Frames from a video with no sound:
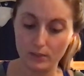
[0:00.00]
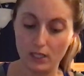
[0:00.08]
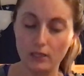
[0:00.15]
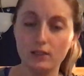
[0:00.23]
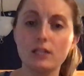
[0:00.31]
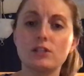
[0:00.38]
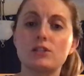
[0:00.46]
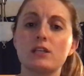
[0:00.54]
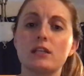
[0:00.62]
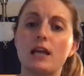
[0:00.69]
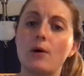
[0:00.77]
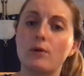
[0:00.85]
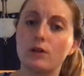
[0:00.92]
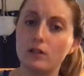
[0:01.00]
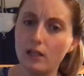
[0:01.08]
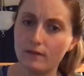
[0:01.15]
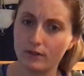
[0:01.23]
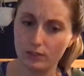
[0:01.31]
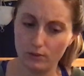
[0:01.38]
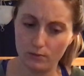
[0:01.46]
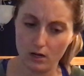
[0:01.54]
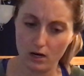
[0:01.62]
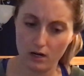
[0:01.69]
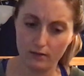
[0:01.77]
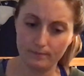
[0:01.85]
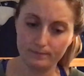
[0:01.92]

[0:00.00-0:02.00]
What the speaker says: and let's see how clever you are."